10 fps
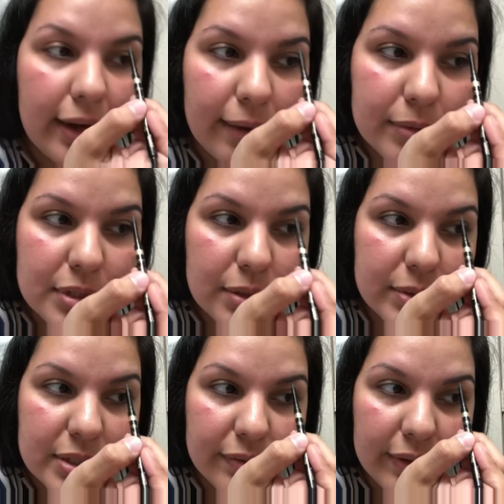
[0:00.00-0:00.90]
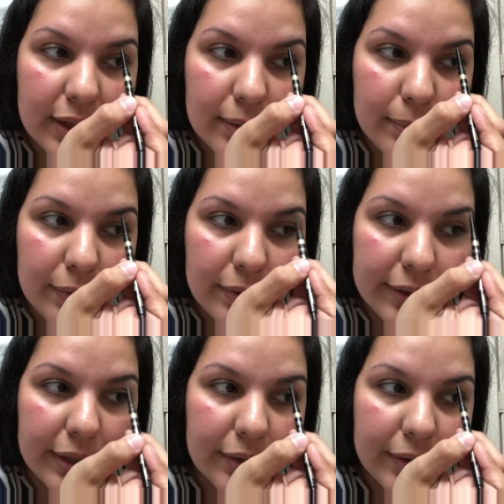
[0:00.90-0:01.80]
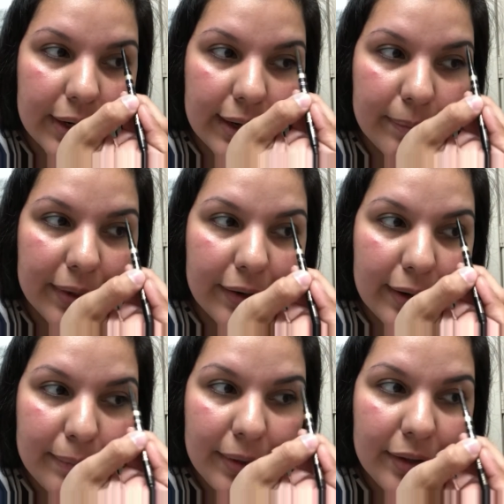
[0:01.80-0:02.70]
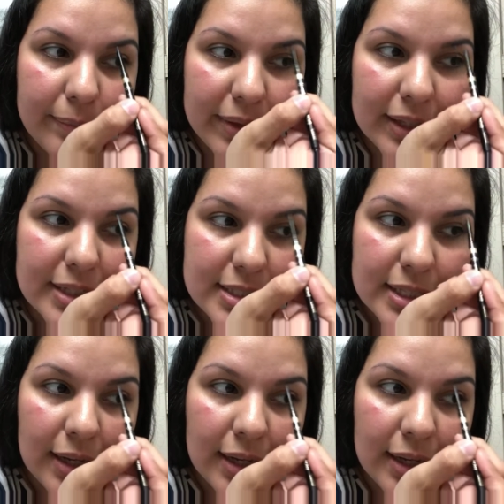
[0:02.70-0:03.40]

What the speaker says: I was always available, you know, to help my grandmother, because